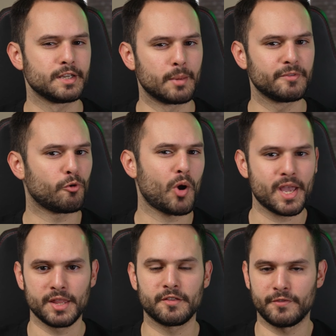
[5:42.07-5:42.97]
Now, before I
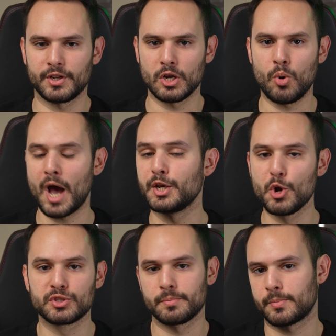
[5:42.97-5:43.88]
end the video, I
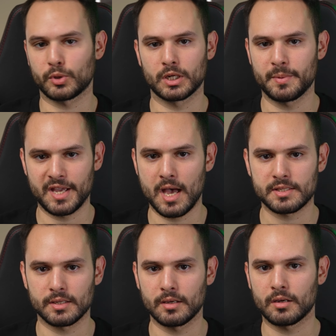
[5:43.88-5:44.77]
know some people are gonna be
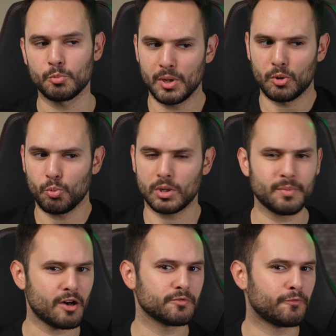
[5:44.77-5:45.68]
asking, well, what
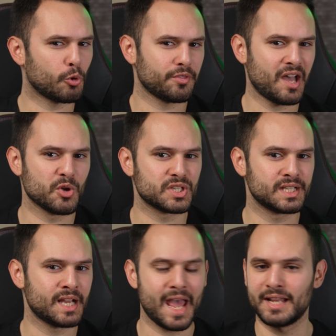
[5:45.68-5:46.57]
about
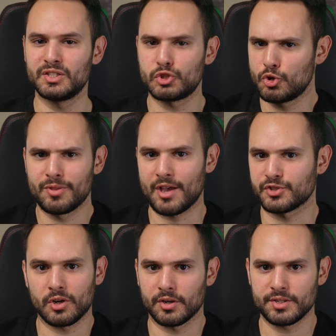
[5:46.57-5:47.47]
4,000 and
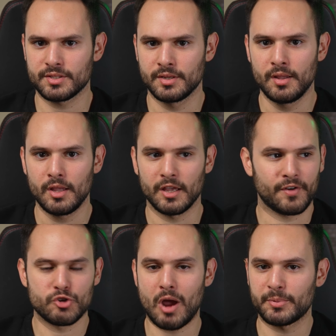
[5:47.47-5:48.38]
2,000 Hertz? If
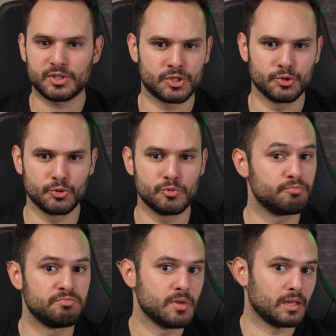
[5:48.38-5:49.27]
I drop it to
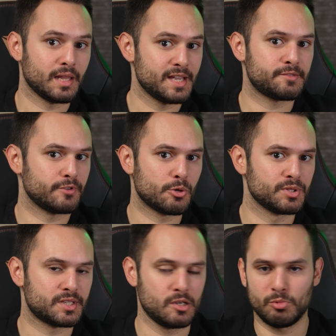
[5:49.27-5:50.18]
a less
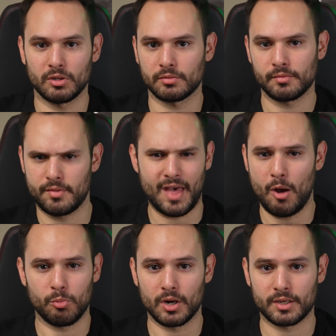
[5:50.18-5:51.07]
frequency, will
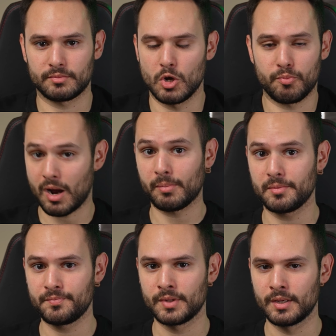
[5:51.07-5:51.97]
that work no
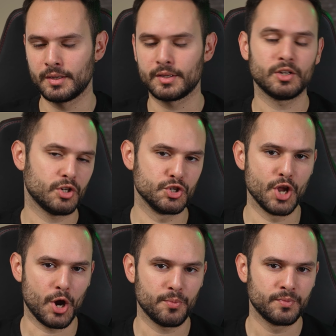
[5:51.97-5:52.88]
problem?
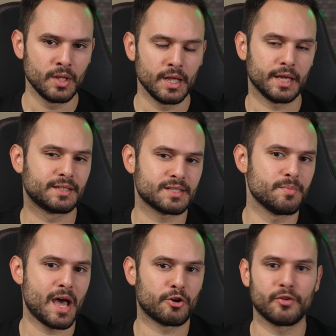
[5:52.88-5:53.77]
No, it doesn't
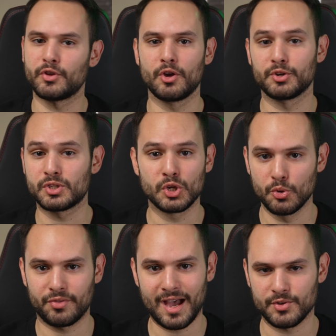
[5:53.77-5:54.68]
matter if you go to
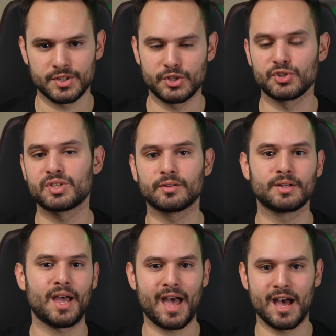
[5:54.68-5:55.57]
2,000, you're still
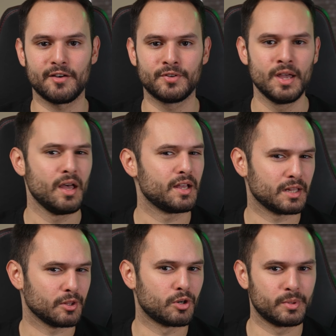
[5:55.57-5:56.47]
gonna have a
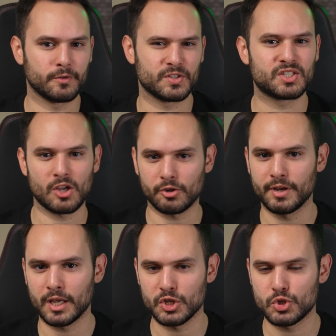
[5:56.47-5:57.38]
little bit of a
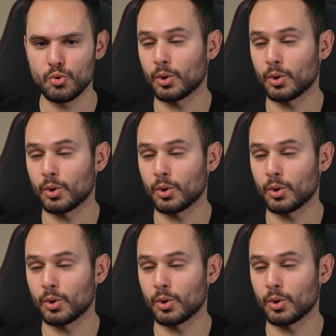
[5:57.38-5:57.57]
stuttering issue